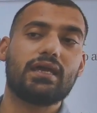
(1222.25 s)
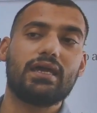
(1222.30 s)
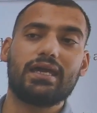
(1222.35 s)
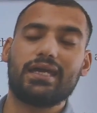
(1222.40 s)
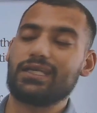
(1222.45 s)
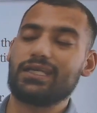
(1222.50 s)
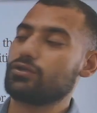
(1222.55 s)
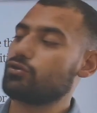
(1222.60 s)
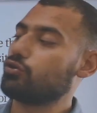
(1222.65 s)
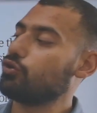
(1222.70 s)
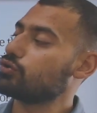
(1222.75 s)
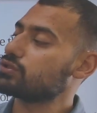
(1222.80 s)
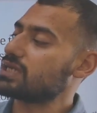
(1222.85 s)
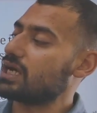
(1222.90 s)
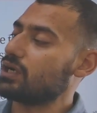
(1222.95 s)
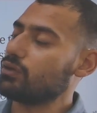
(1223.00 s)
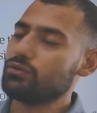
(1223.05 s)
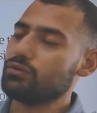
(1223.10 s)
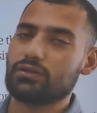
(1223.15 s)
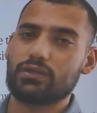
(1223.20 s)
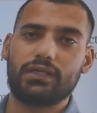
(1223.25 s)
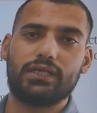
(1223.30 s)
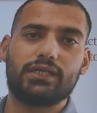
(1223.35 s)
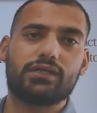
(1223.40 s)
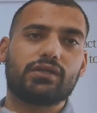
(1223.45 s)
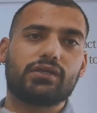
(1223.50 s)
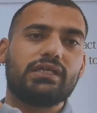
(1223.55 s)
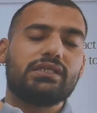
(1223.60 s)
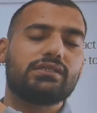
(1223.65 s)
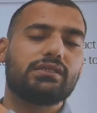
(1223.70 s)
it goes out,
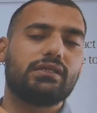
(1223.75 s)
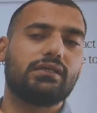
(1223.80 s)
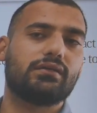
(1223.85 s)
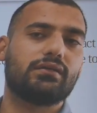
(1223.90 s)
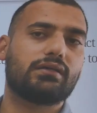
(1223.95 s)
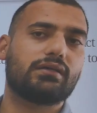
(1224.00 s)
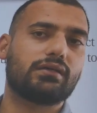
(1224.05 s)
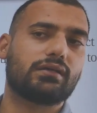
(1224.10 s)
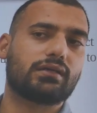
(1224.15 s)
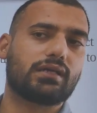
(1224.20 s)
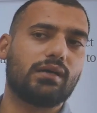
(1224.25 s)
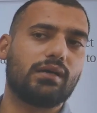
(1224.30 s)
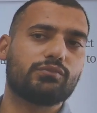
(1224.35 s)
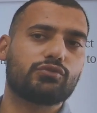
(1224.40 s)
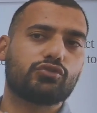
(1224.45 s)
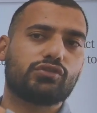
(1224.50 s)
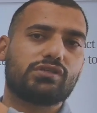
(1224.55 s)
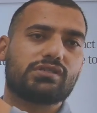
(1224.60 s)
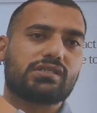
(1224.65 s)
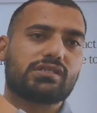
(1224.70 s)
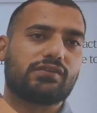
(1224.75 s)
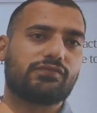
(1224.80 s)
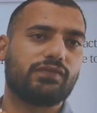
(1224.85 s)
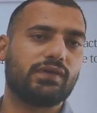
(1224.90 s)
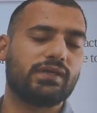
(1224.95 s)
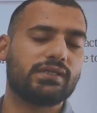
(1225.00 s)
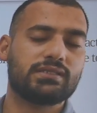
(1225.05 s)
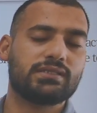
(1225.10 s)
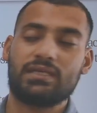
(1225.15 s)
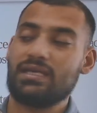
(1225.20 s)
it comes to the
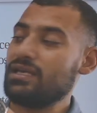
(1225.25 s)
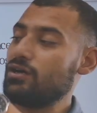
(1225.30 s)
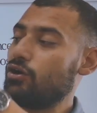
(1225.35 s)
surface.